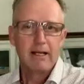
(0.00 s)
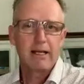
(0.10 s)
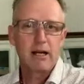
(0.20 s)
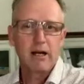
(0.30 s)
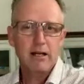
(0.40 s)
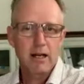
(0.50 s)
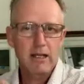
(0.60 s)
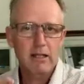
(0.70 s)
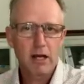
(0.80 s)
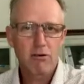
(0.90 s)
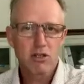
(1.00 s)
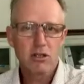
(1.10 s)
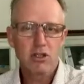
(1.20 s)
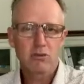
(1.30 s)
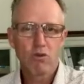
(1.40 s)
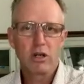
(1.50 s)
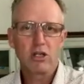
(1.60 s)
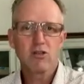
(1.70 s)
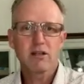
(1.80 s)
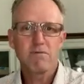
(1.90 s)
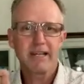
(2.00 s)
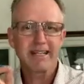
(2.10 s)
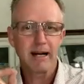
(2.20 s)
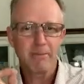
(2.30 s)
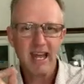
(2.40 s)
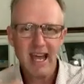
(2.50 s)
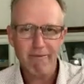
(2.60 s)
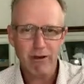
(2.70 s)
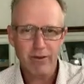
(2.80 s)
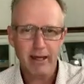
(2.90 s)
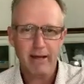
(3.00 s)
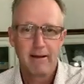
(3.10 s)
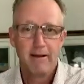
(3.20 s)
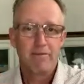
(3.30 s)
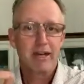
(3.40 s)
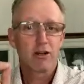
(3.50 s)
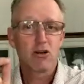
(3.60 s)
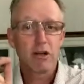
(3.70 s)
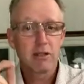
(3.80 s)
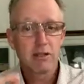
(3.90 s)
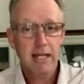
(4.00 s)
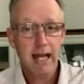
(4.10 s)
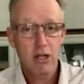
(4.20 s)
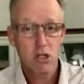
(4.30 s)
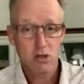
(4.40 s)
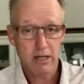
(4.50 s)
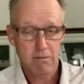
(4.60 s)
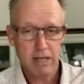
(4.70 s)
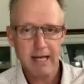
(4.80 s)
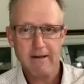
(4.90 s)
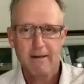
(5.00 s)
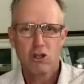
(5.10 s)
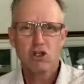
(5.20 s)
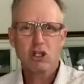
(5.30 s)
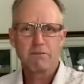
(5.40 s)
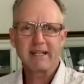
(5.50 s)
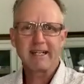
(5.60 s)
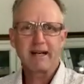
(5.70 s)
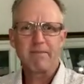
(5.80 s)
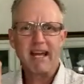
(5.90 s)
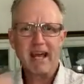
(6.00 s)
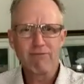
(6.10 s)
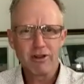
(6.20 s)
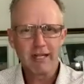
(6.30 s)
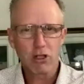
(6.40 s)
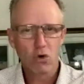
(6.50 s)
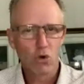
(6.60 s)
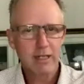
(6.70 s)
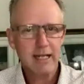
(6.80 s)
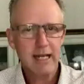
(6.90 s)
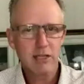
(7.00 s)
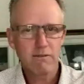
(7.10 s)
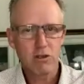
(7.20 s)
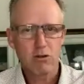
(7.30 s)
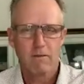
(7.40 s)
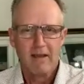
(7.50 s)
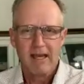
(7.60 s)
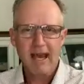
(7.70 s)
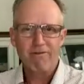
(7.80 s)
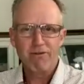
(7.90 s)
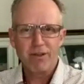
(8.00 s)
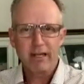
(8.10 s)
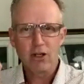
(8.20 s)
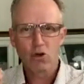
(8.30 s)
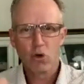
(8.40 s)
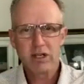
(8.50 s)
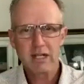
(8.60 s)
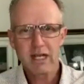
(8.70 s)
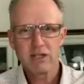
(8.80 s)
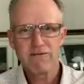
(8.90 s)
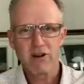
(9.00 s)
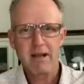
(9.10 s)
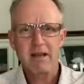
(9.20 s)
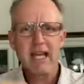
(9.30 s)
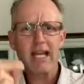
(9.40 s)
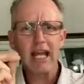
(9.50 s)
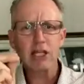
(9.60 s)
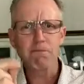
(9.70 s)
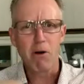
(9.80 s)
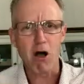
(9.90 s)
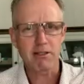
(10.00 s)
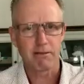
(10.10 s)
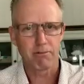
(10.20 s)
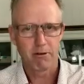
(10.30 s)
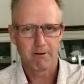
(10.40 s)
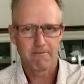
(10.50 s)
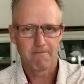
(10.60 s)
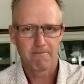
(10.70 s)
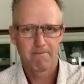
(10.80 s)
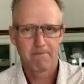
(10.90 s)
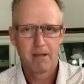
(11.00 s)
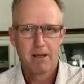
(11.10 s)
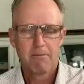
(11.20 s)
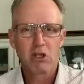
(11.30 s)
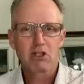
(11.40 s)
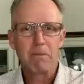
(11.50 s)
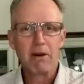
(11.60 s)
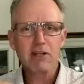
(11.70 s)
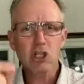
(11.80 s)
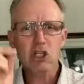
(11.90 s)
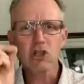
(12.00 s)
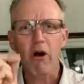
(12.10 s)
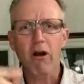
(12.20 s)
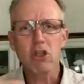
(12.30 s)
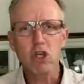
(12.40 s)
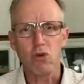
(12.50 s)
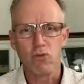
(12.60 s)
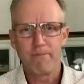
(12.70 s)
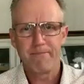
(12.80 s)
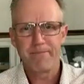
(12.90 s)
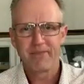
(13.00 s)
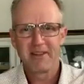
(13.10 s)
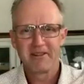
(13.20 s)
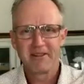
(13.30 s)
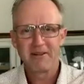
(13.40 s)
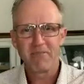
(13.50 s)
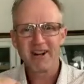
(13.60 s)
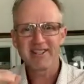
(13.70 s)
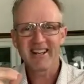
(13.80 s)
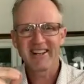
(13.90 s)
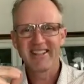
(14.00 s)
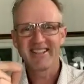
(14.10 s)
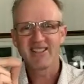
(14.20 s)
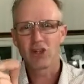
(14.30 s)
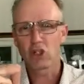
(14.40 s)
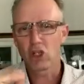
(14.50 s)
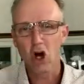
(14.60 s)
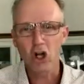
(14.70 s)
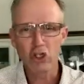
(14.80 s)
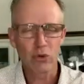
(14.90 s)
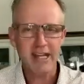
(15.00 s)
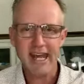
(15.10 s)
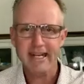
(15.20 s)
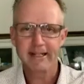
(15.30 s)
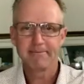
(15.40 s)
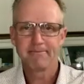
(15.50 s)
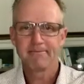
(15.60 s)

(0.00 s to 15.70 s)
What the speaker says: Can I encourage you this morning? You can become everything that God said you're going to be. You can become everything according to his view, everything according to his frame. It is possible, because the pressure's not on you. The pressure is on God, Creator.